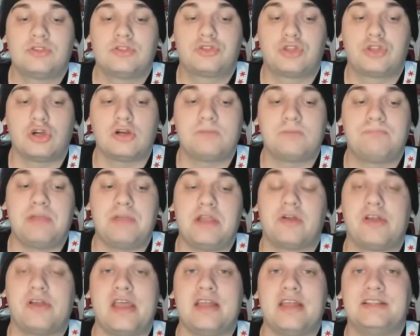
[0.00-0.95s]
Third
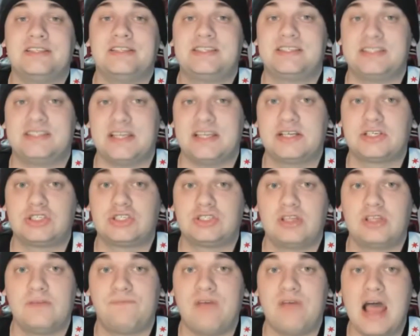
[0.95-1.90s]
period, 6
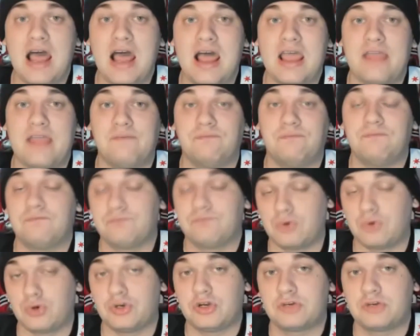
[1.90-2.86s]
to 5
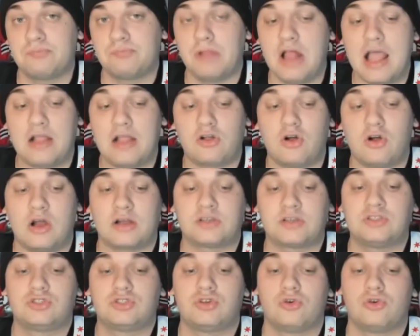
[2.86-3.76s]
Blackhawks.